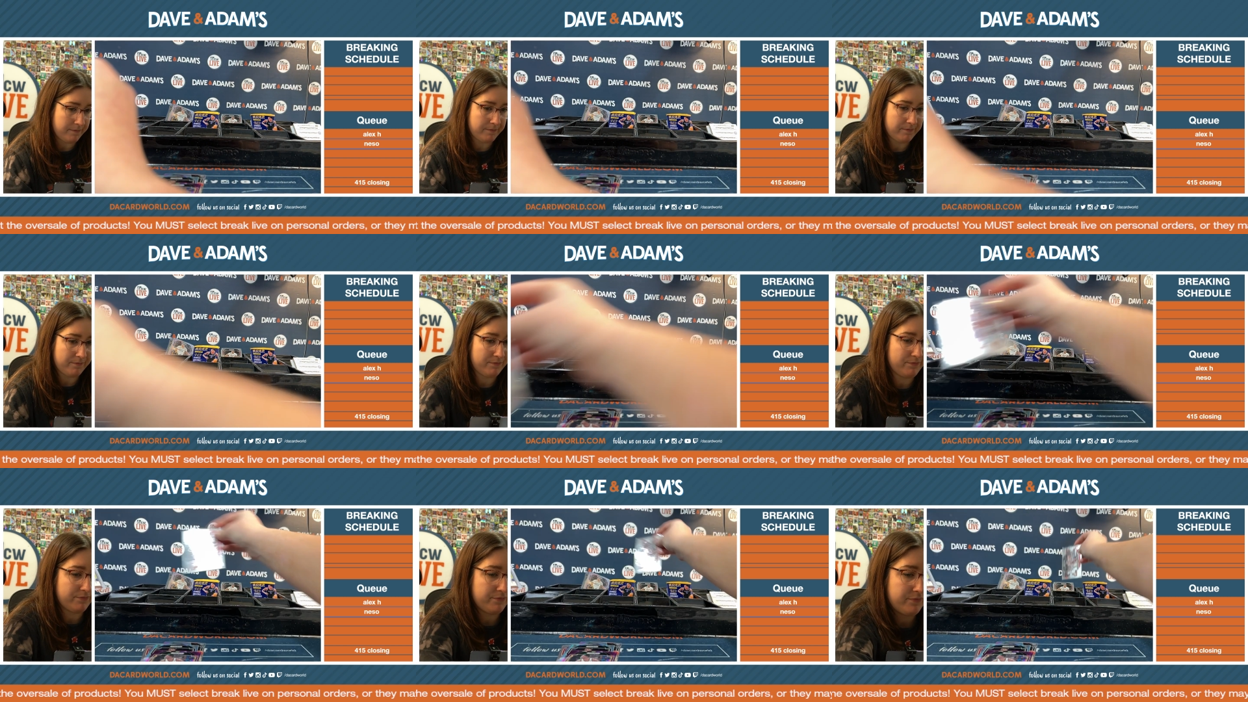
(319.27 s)

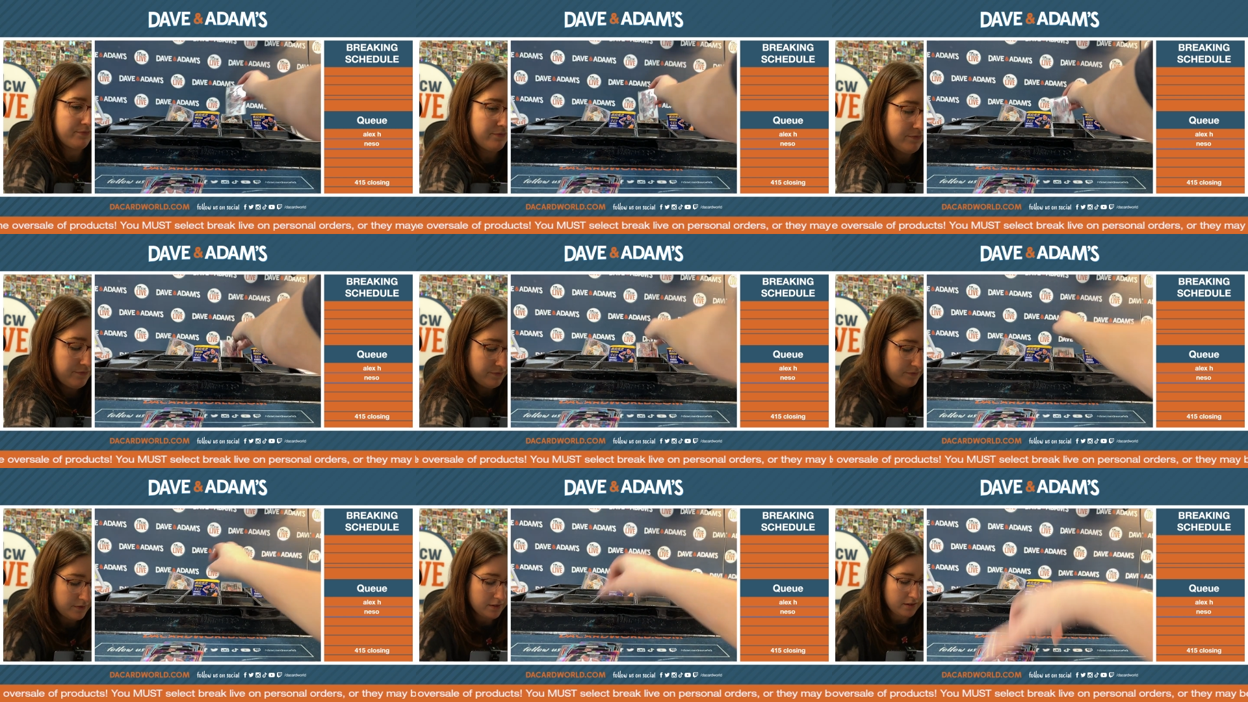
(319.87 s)

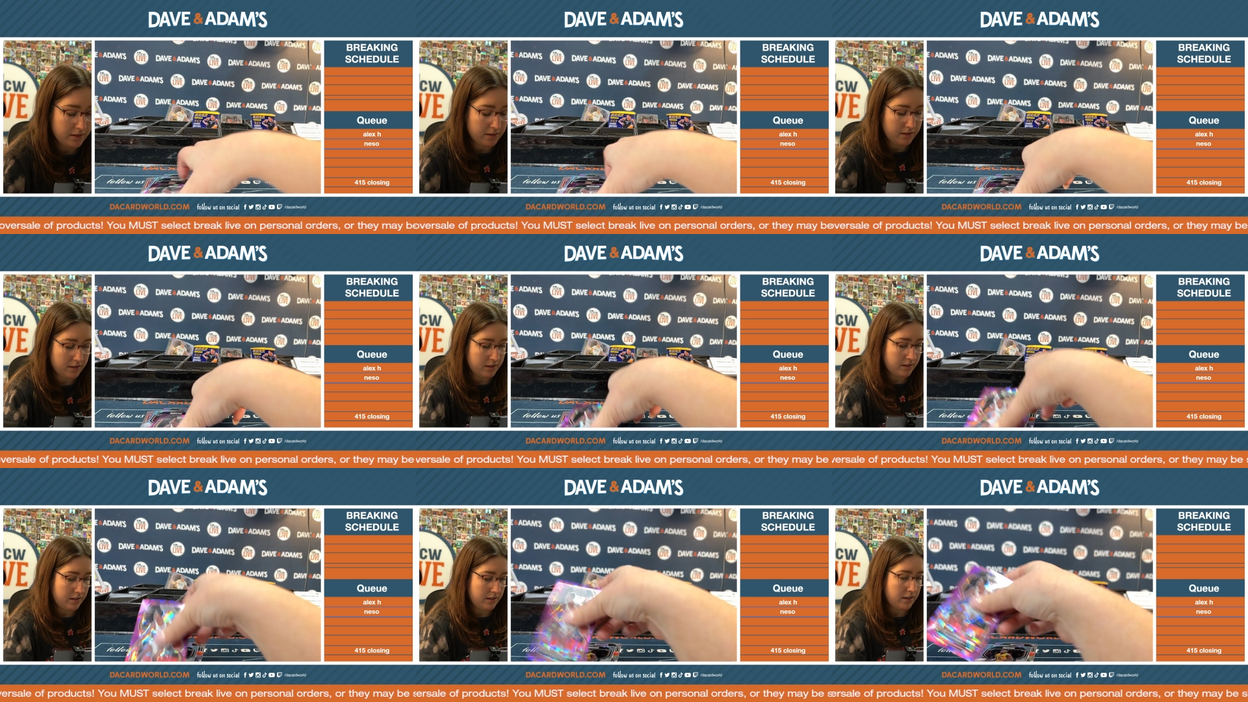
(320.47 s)

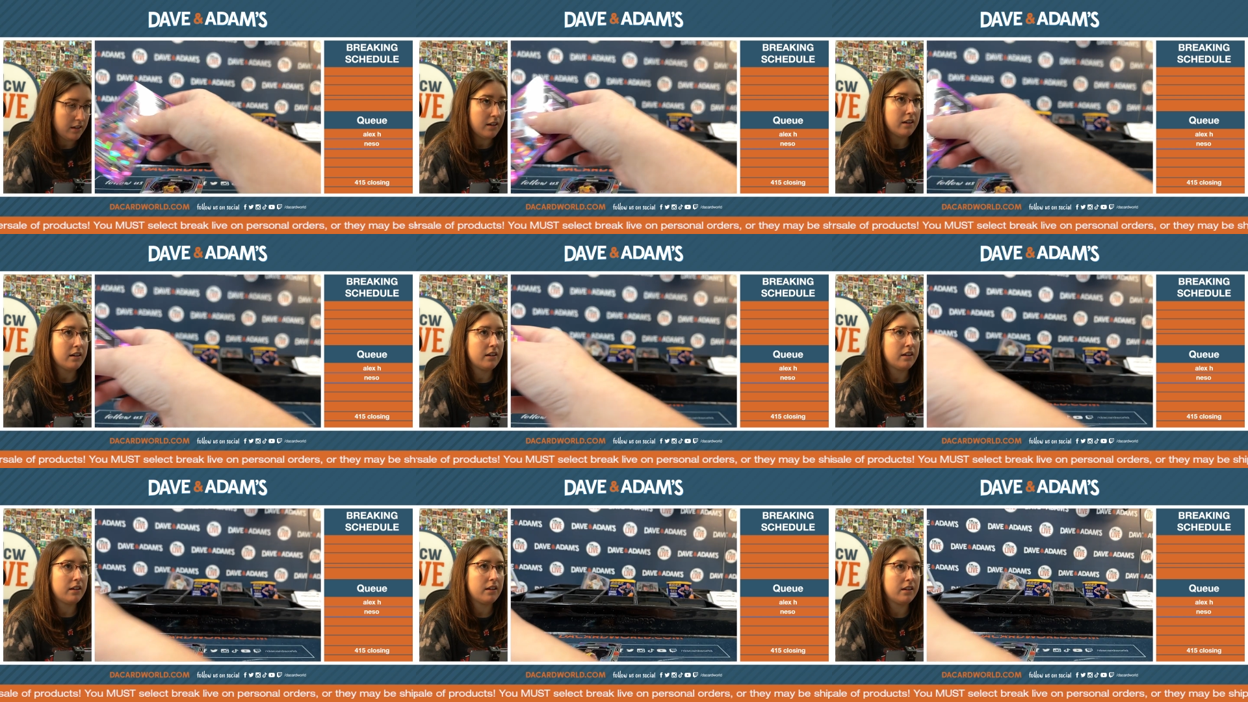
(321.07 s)

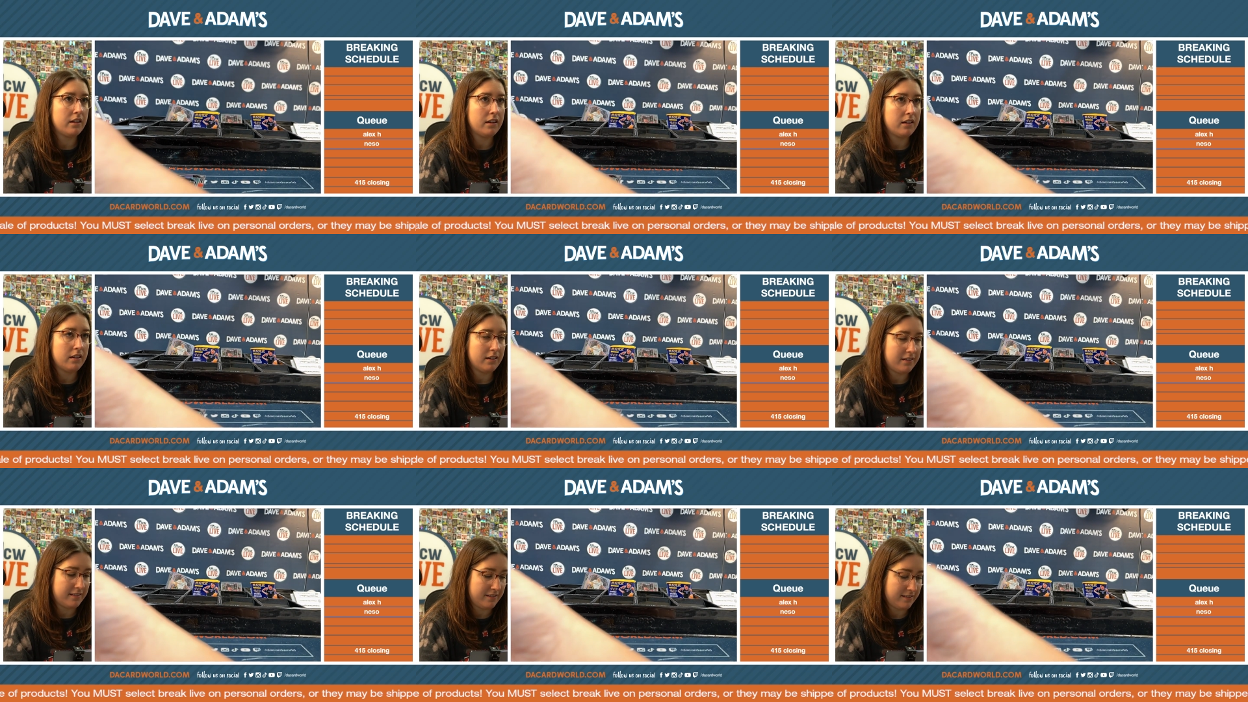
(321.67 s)

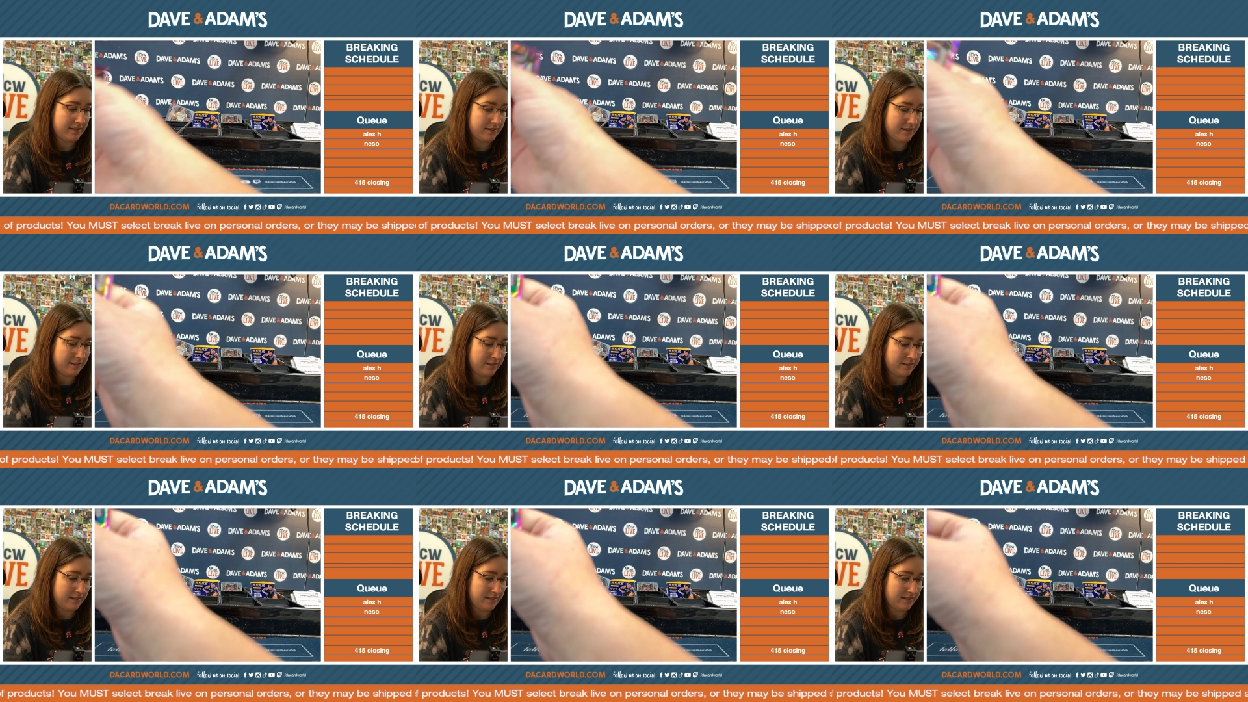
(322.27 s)

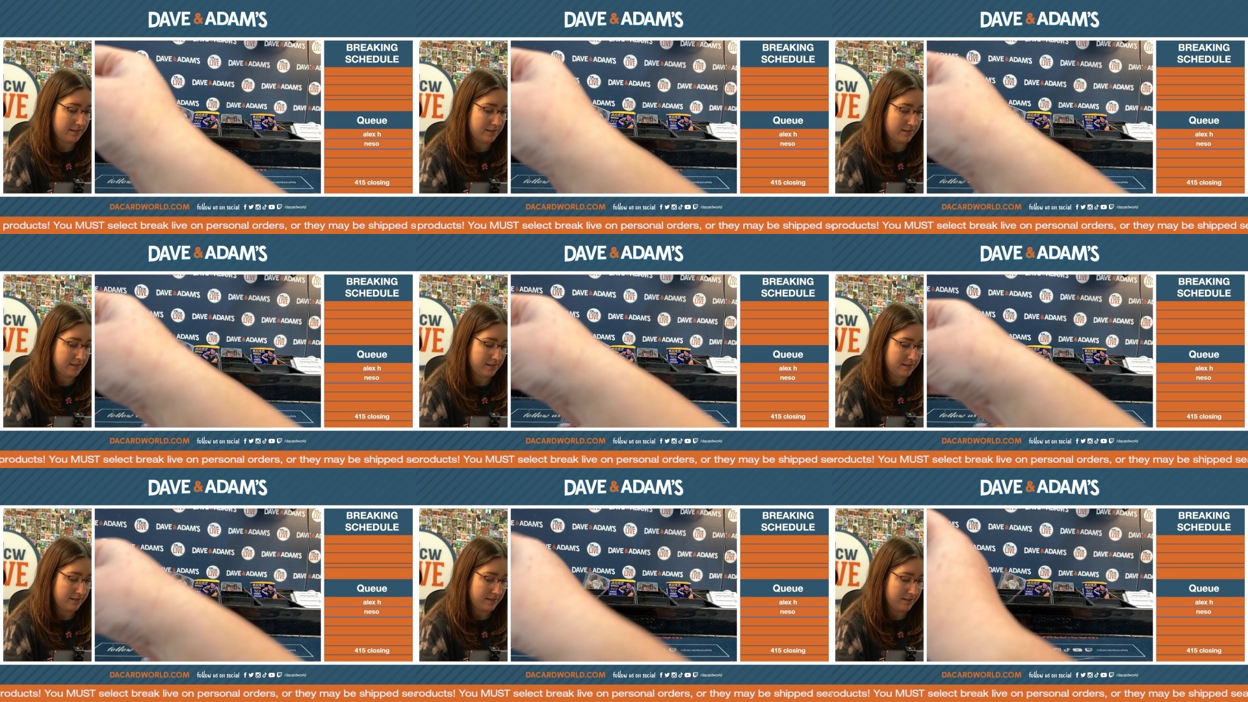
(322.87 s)

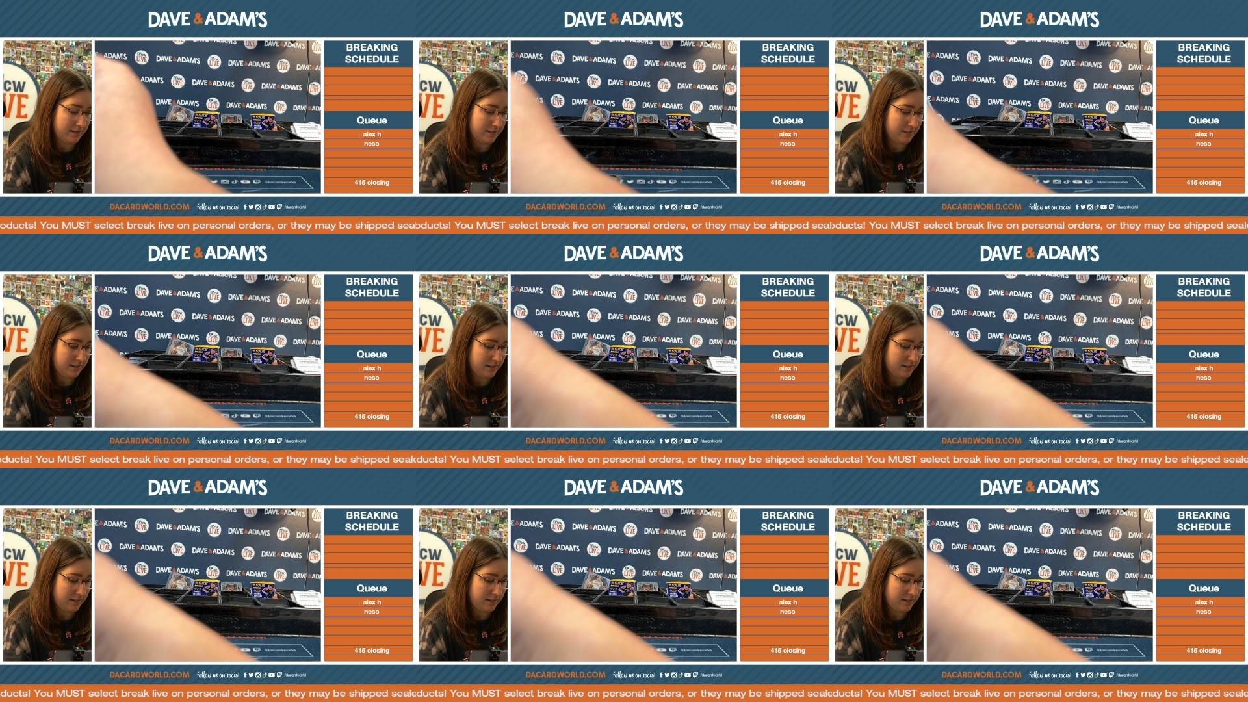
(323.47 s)
Nothing is said.